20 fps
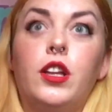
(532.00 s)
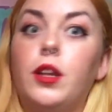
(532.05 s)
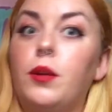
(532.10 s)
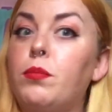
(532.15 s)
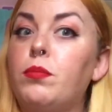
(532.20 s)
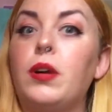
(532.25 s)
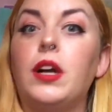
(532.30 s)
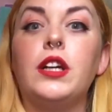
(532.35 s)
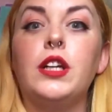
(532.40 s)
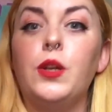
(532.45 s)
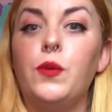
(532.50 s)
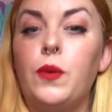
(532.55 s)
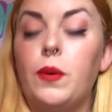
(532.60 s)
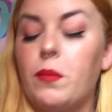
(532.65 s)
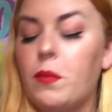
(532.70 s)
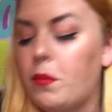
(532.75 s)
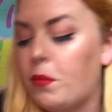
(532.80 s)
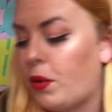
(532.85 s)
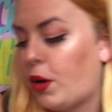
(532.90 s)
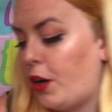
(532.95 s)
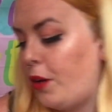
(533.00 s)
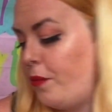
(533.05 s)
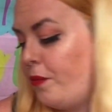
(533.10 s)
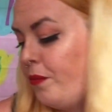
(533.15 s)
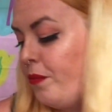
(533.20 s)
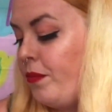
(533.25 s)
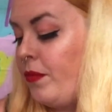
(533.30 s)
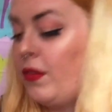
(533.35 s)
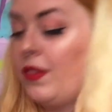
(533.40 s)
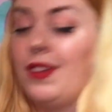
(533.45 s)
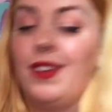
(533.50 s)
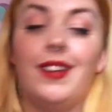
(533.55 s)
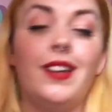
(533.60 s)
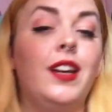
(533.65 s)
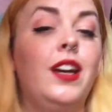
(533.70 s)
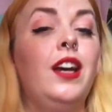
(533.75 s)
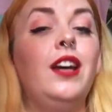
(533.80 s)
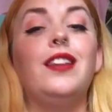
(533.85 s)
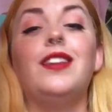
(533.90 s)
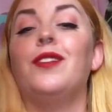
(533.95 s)
pregnant women part,
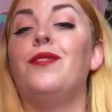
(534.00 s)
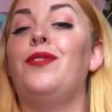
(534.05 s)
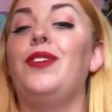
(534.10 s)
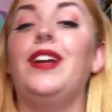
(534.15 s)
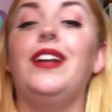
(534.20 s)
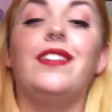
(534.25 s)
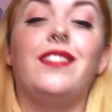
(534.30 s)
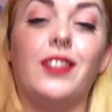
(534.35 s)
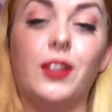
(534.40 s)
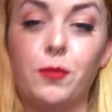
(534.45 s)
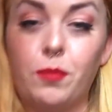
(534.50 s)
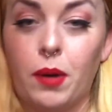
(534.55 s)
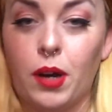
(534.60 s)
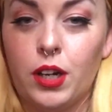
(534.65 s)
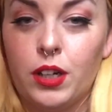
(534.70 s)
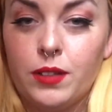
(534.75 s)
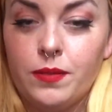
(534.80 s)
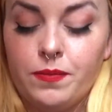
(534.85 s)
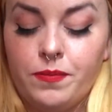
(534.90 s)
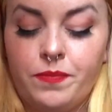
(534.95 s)
the fetuses part.